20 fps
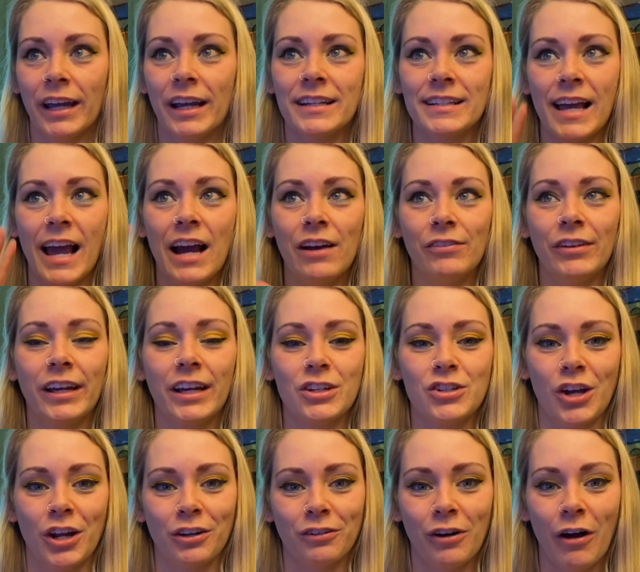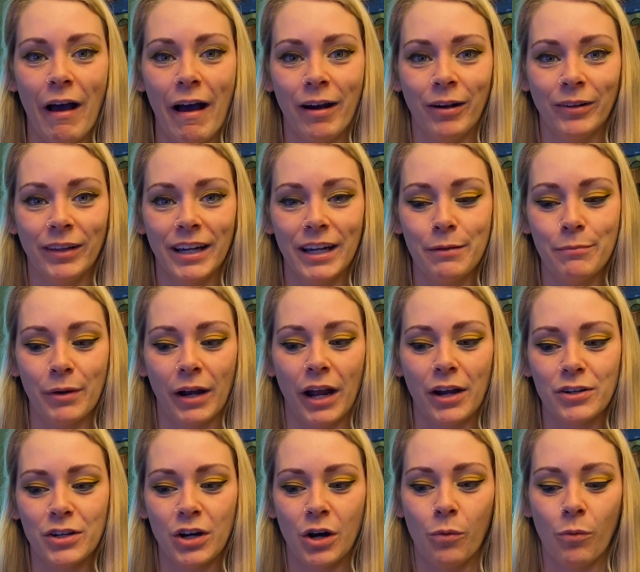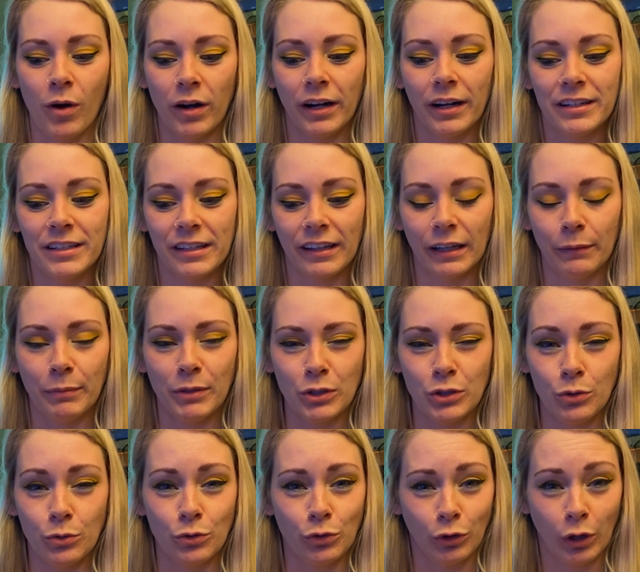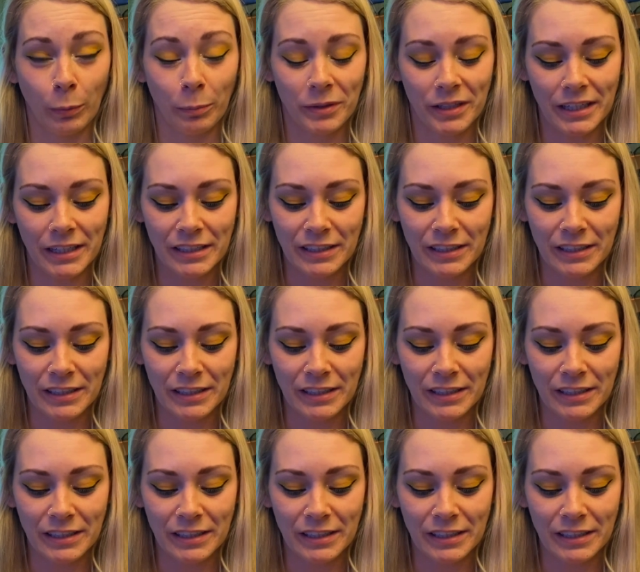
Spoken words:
because I have like a general outline, but I don't want it to like be too scripted.